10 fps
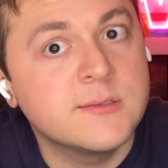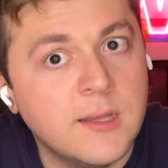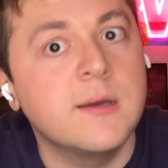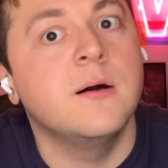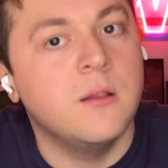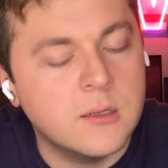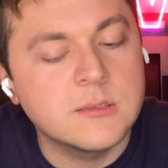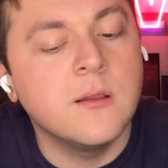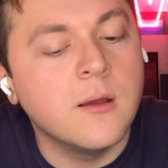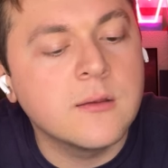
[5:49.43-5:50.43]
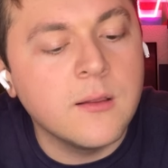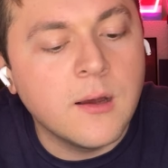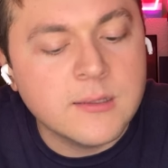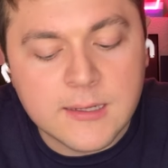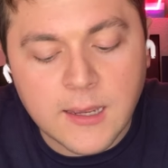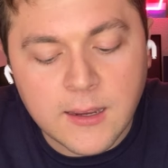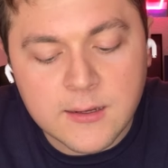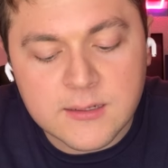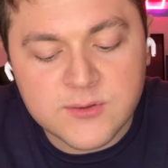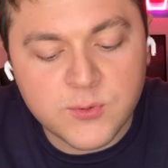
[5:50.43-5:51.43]
like a lot, a lot, a lot,
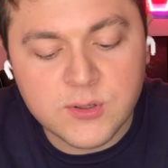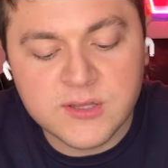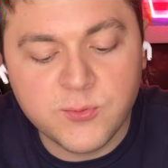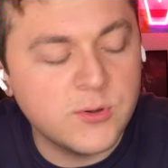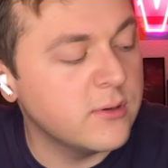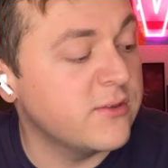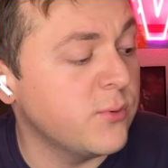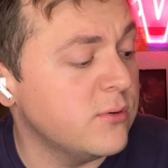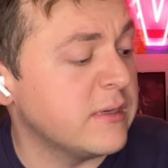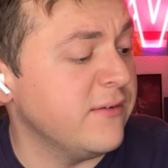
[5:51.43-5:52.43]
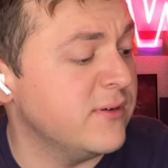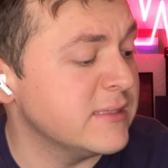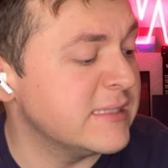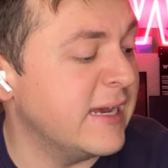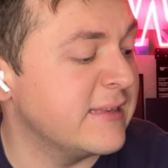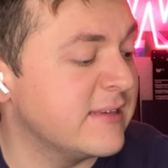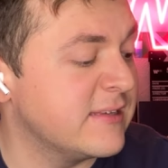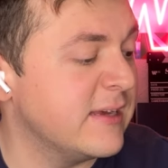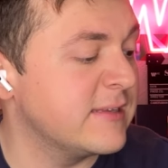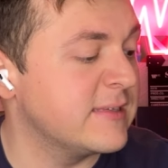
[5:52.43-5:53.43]
and it will, it will, it will give us that
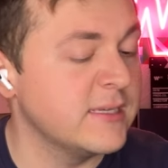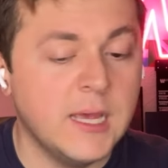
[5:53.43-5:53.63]
that